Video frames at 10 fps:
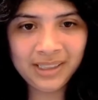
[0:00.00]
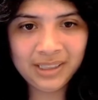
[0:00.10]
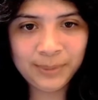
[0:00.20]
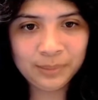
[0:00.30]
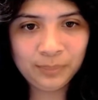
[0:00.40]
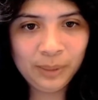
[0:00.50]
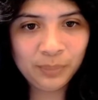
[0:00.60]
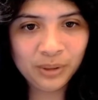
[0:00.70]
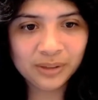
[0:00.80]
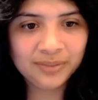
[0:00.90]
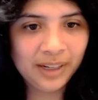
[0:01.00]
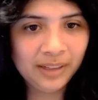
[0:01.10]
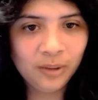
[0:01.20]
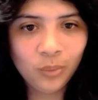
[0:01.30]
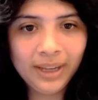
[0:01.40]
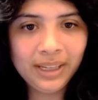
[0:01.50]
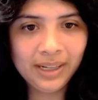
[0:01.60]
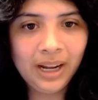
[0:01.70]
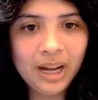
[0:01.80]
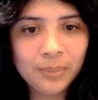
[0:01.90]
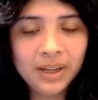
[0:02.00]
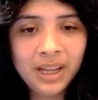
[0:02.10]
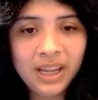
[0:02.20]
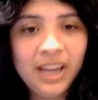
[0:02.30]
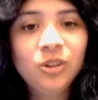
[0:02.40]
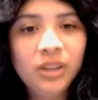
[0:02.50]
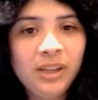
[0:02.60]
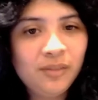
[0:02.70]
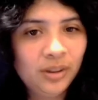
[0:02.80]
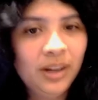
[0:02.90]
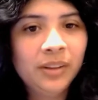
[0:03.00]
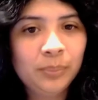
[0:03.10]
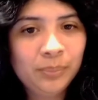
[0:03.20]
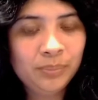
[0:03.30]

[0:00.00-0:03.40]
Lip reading: it's because people are finally waking up and looking for other